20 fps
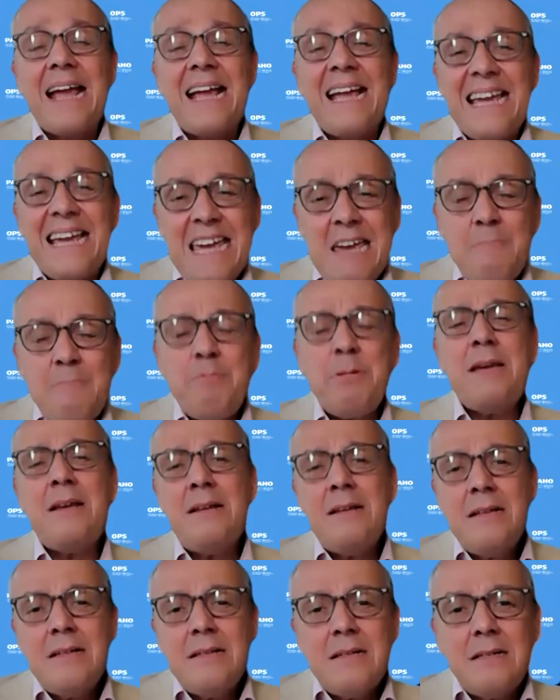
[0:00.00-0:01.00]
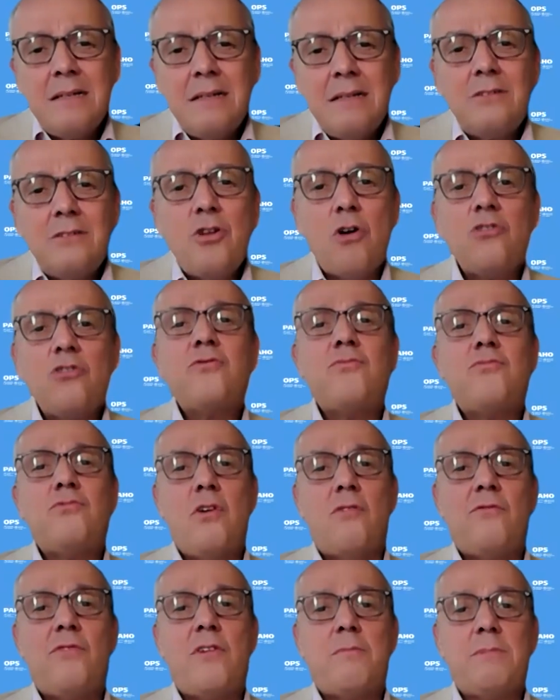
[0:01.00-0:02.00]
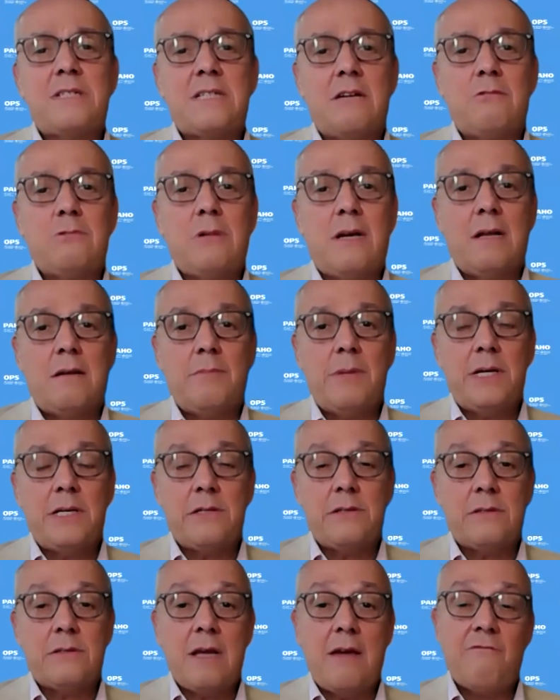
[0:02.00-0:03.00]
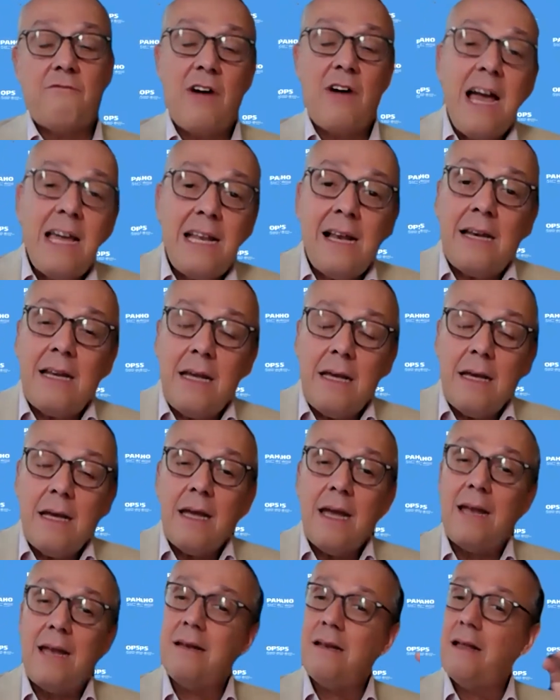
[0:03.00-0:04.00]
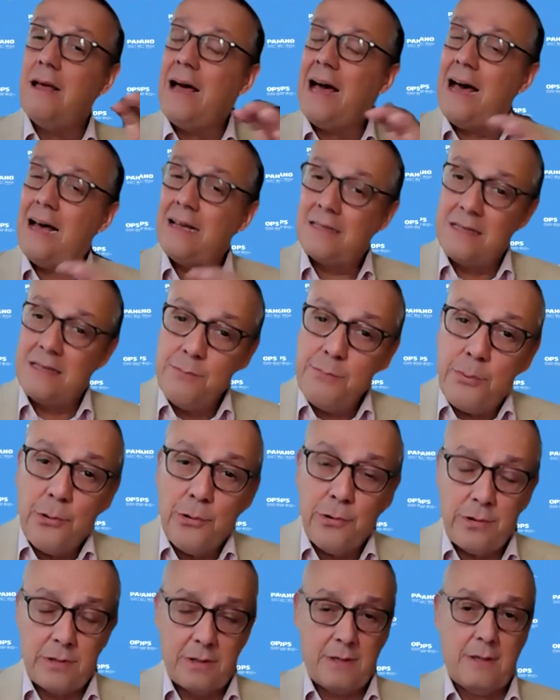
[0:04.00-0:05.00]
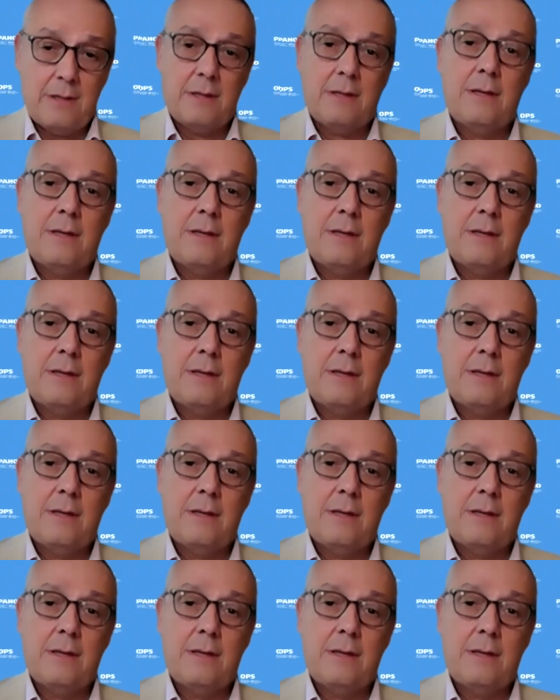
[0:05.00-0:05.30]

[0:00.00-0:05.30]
keeping those non-pharmaceutical measures, and finally, and as important,